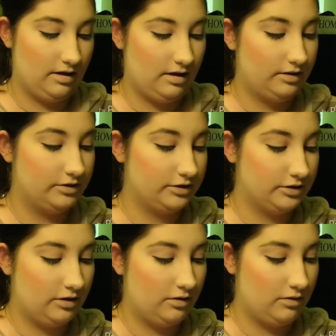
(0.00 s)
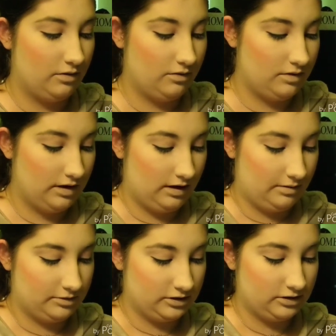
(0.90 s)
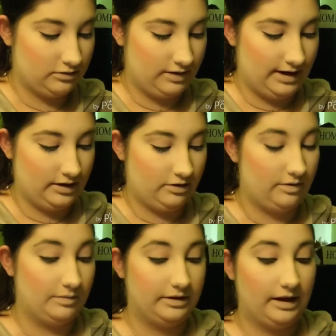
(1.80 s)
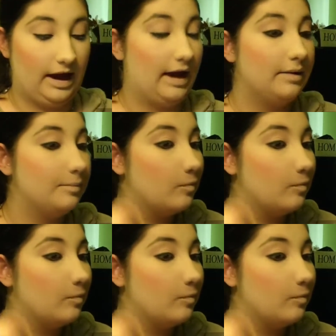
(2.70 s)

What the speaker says: And so, I'm just going to go ahead and go in with that.